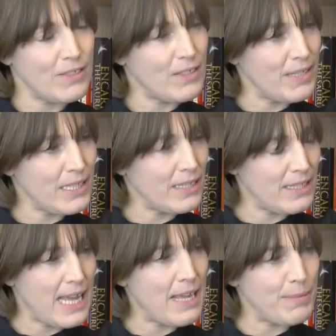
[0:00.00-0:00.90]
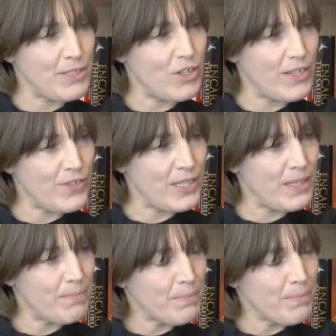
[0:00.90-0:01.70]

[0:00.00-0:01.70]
Although I think there's an admin charge in that.